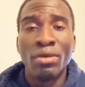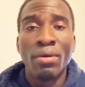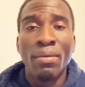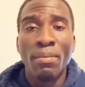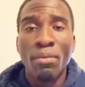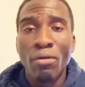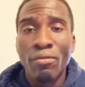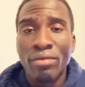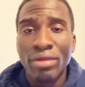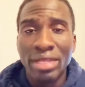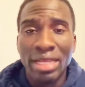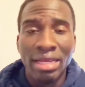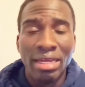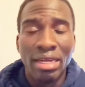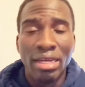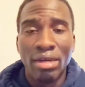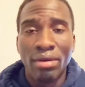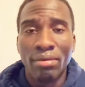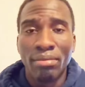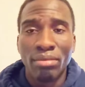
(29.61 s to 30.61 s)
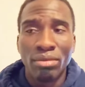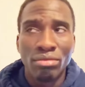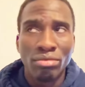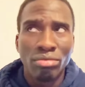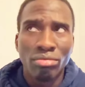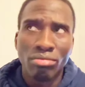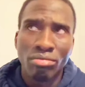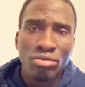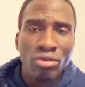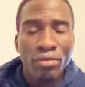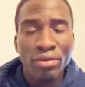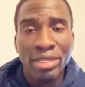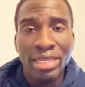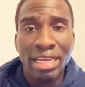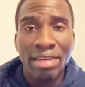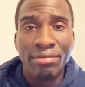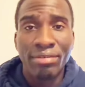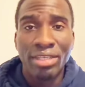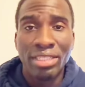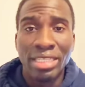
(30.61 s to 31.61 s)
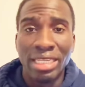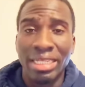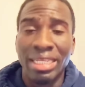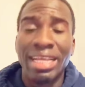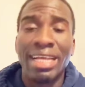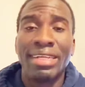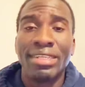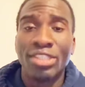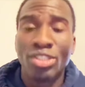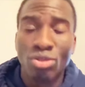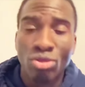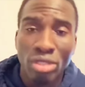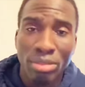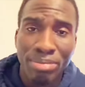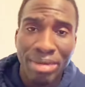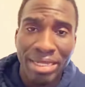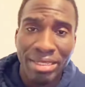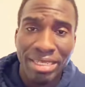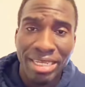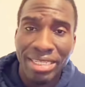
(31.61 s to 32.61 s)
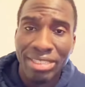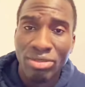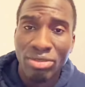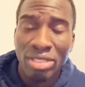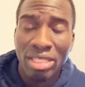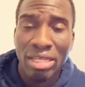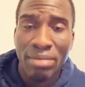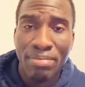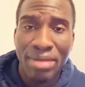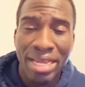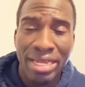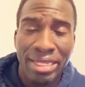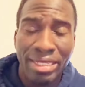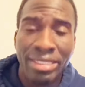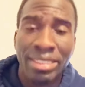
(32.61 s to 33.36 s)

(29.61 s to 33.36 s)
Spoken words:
moving average, and candlestick pattern.